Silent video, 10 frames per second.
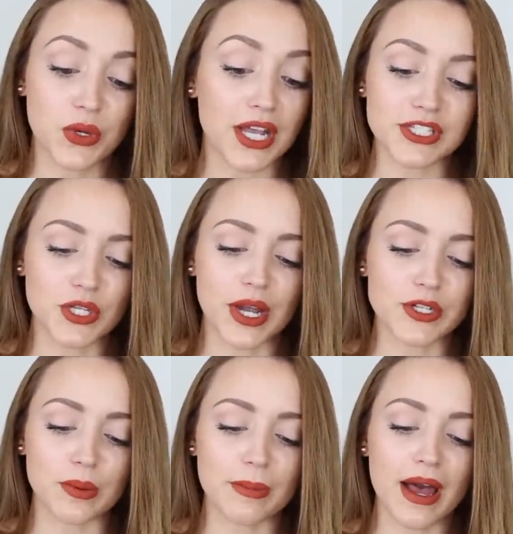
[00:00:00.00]
you guys know I
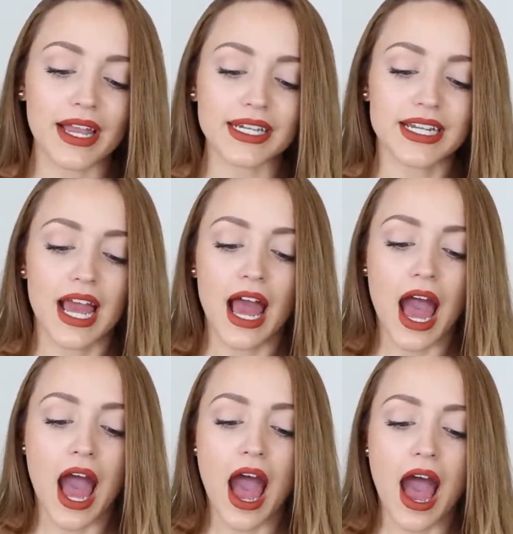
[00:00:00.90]
don't mind.
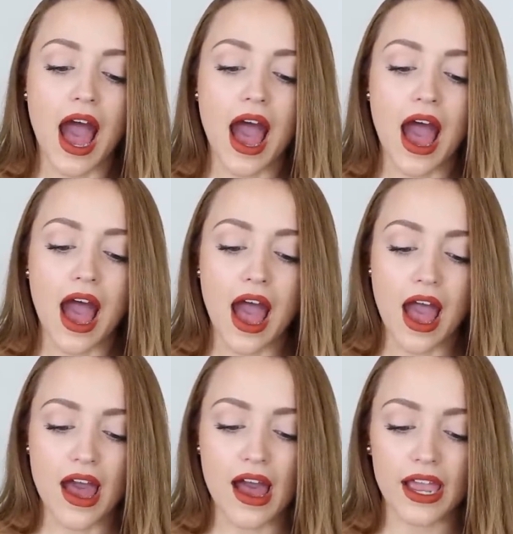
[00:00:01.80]

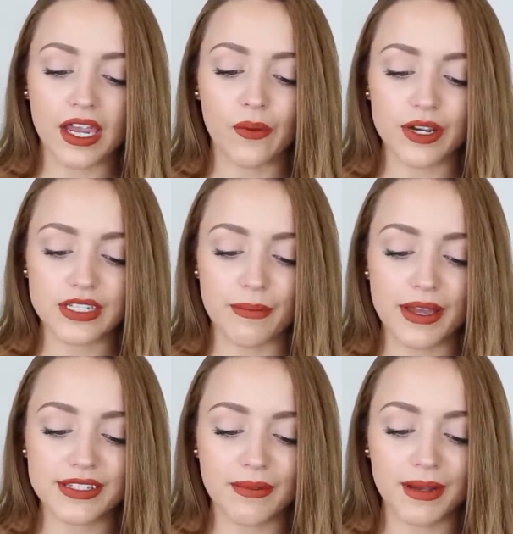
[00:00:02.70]
I could wear
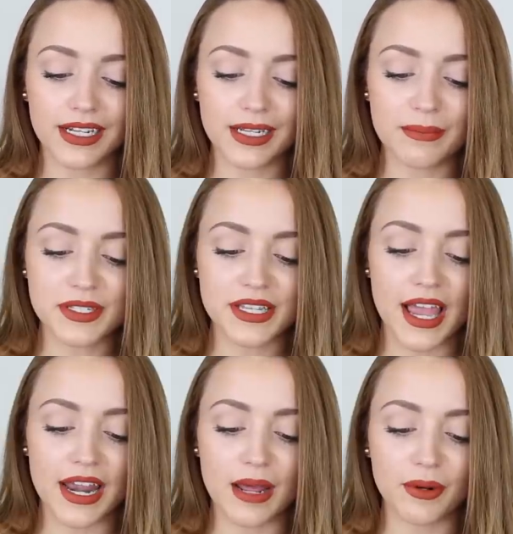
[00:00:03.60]
cement on my lips,
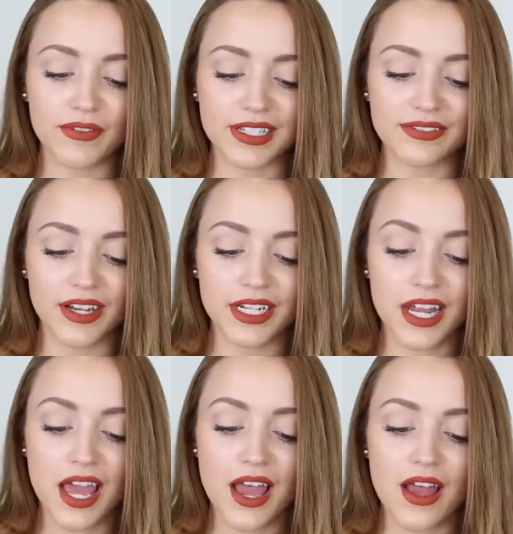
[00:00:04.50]
and I'm perfectly fine.
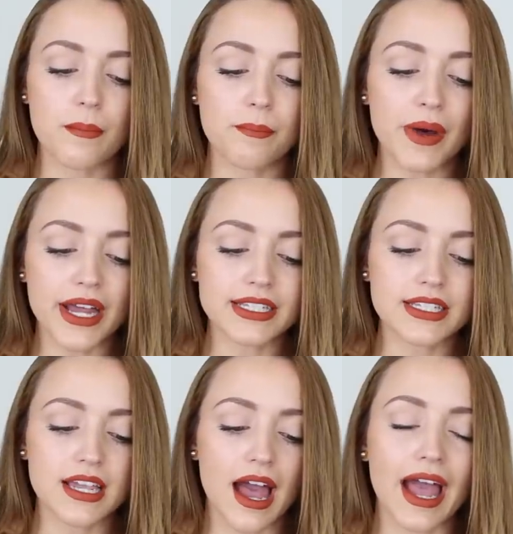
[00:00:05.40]

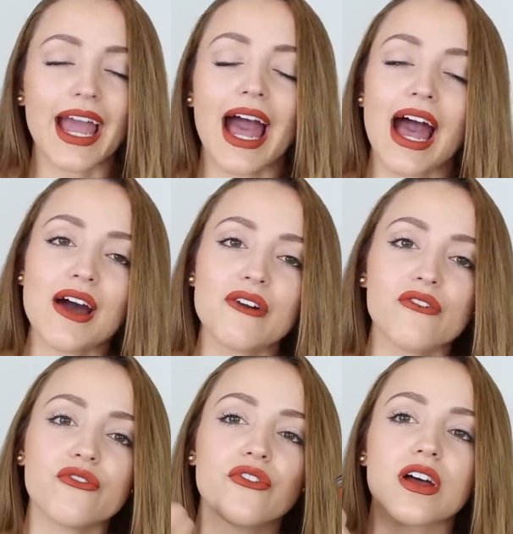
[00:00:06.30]
But I
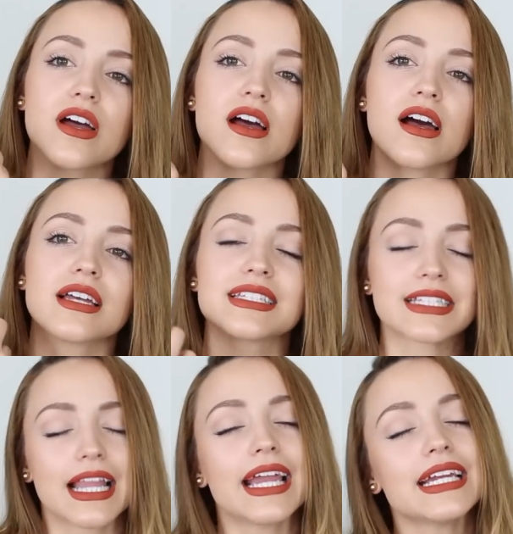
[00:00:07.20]
have a
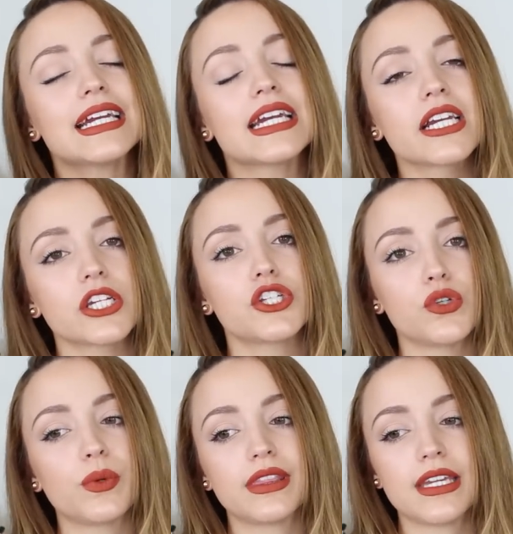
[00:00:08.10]
slight
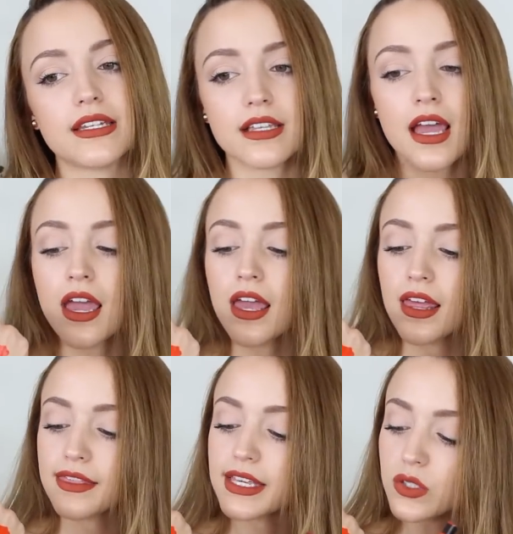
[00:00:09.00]
issue with these.
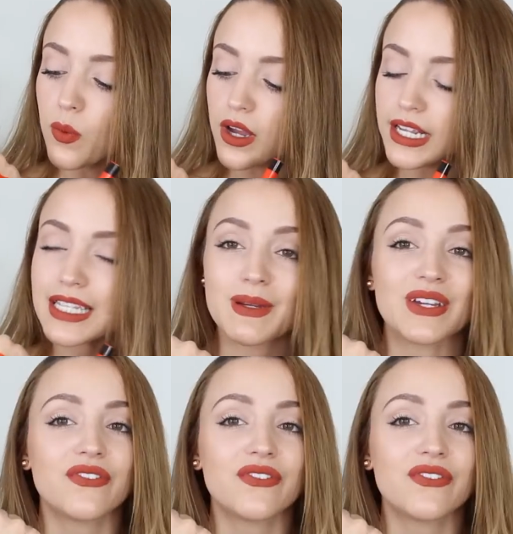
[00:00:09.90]
This one is my